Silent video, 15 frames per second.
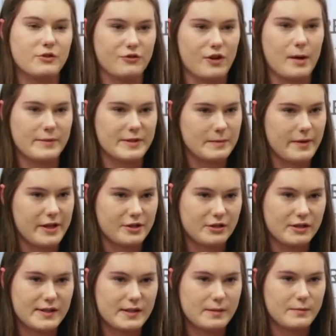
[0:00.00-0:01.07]
in drama
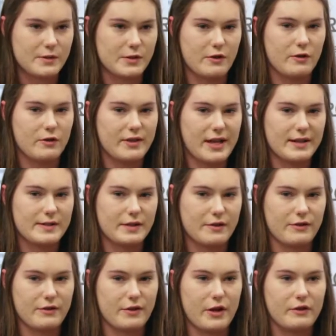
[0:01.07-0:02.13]
specialism, so that's
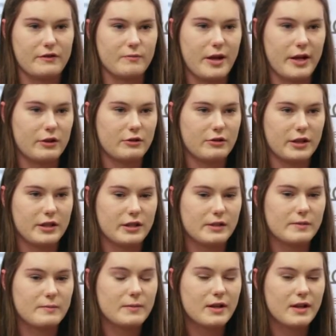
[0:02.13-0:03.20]
1/3 of my
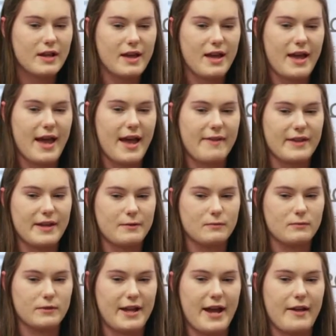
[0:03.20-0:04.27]
curriculum. And
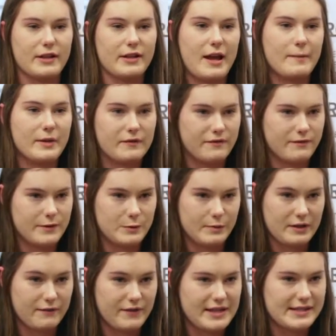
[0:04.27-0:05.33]
then now that I'm
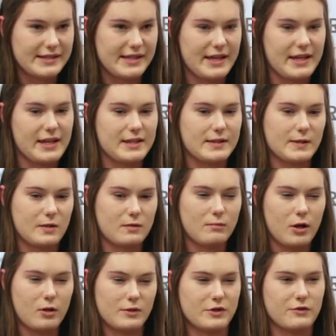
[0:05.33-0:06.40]
doing VCE, it's
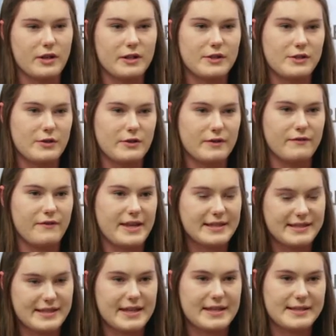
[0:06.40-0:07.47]
compulsory to do the
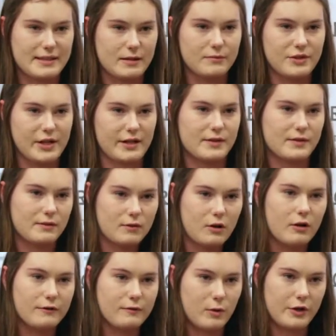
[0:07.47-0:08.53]
VCE subject
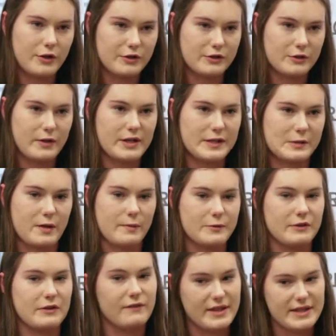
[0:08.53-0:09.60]
of what you're doing. So I'm
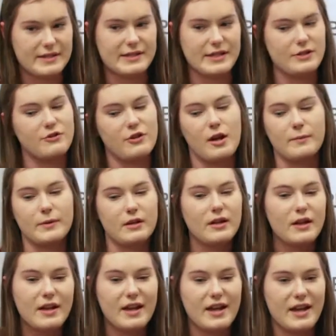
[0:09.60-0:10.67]
doing VCE drama.
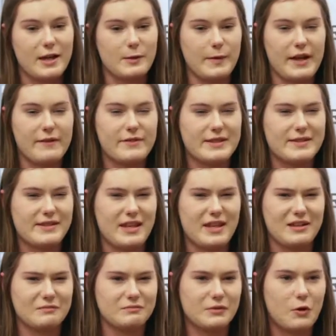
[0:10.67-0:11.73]
And we have this
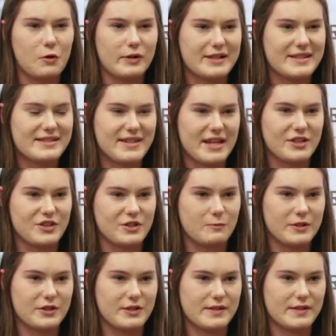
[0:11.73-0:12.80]
thing called
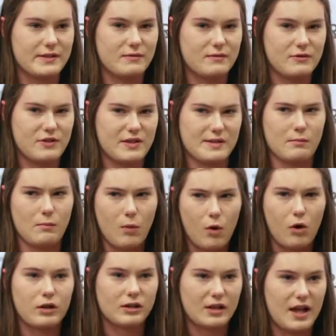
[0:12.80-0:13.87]
extension, which is just
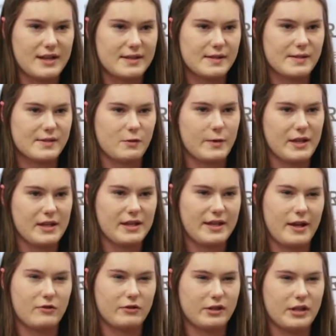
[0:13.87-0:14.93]
more classes so we can
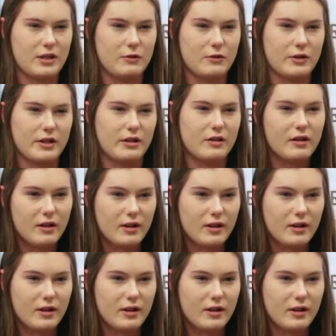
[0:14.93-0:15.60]
get really good at